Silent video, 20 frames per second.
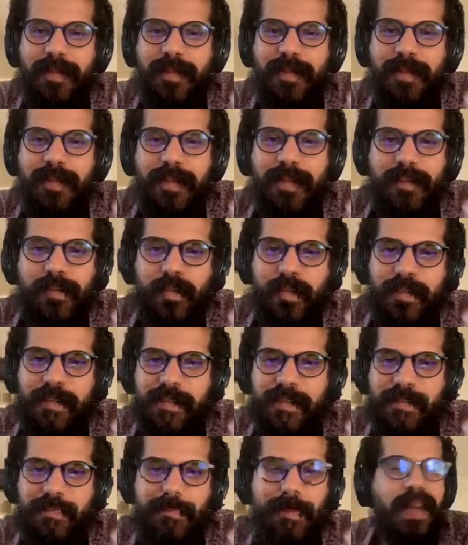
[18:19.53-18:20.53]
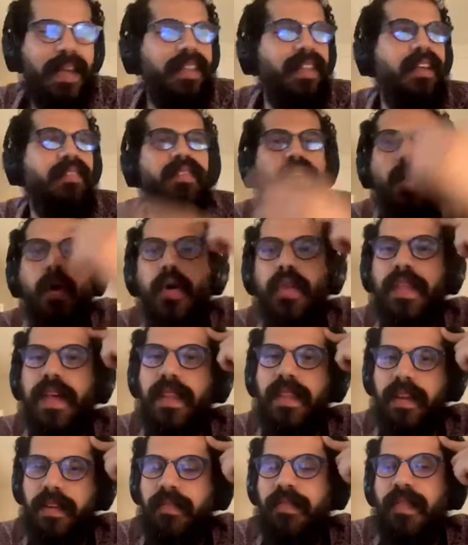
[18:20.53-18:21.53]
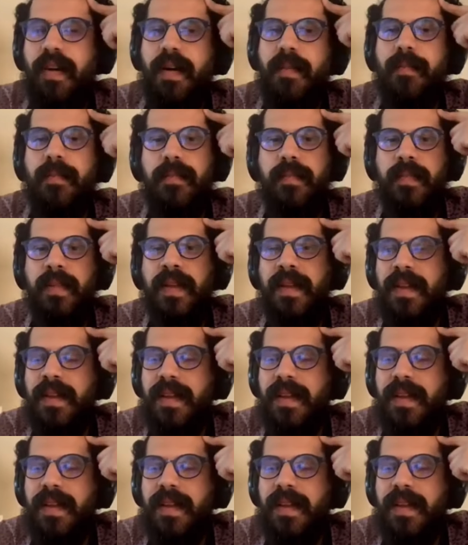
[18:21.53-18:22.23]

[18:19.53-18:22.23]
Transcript: religious, like they know that they're from